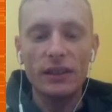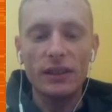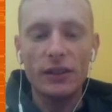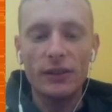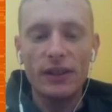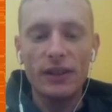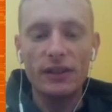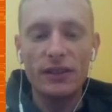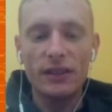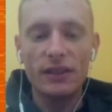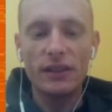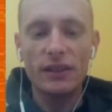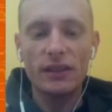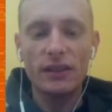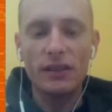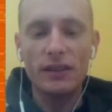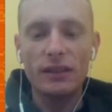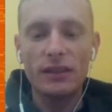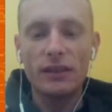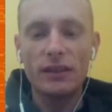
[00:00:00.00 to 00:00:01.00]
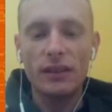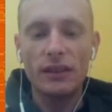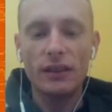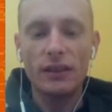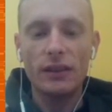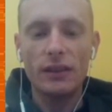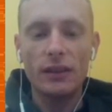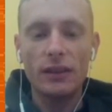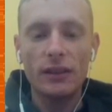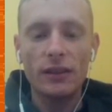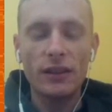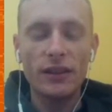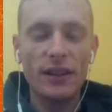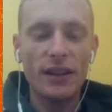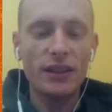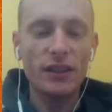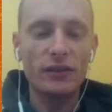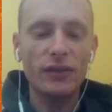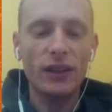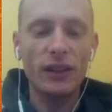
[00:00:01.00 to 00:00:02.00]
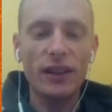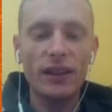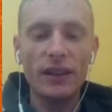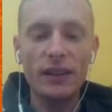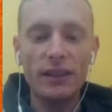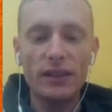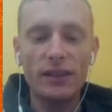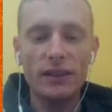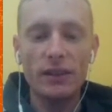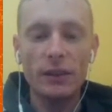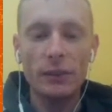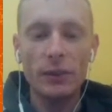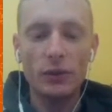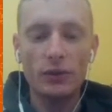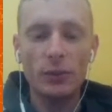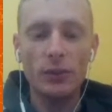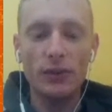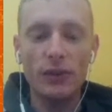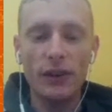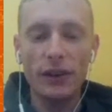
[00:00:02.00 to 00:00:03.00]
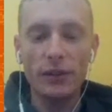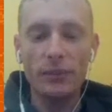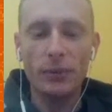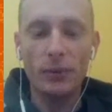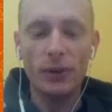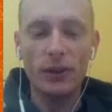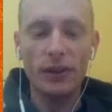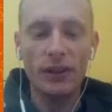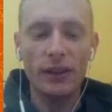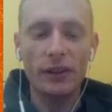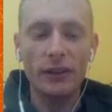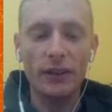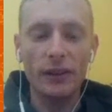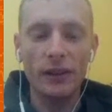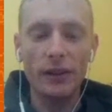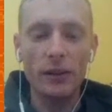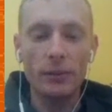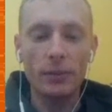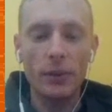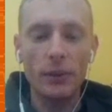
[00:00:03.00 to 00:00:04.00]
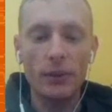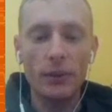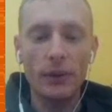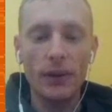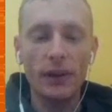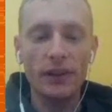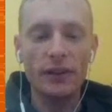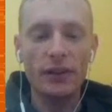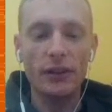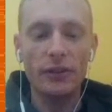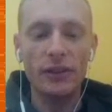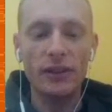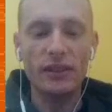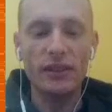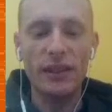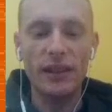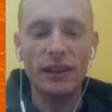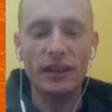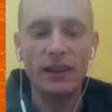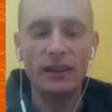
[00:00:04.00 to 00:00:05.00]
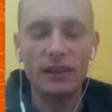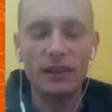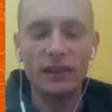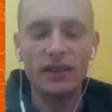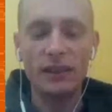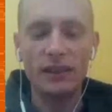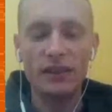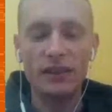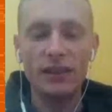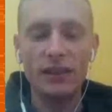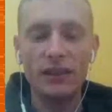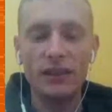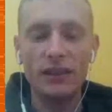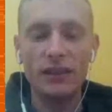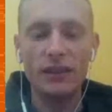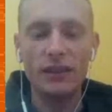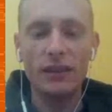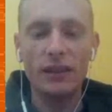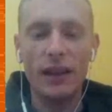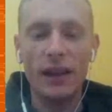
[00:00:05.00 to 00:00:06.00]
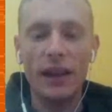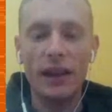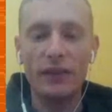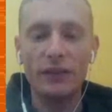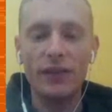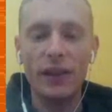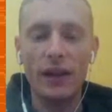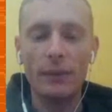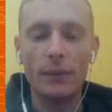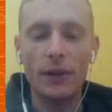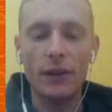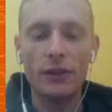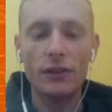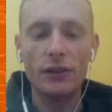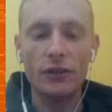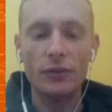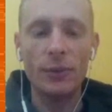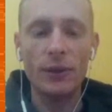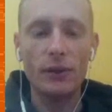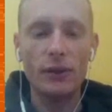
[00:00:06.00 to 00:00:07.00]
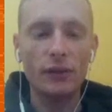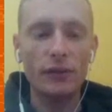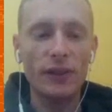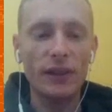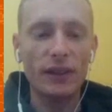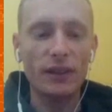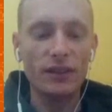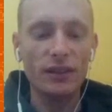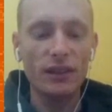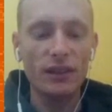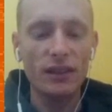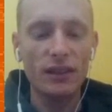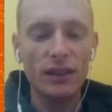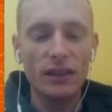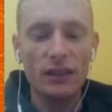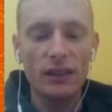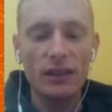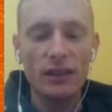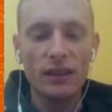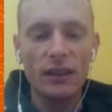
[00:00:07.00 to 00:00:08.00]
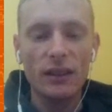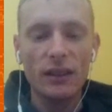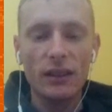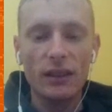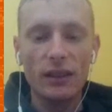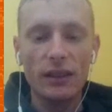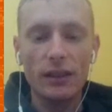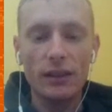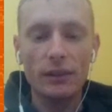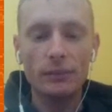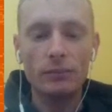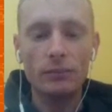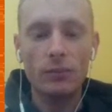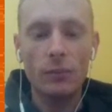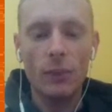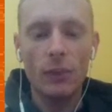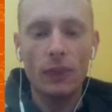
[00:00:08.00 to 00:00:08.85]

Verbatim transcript: increases the chance of lucky hits, which will be very important later on, but we want to actually increase stash because it doesn't have that much incremental effect. Um,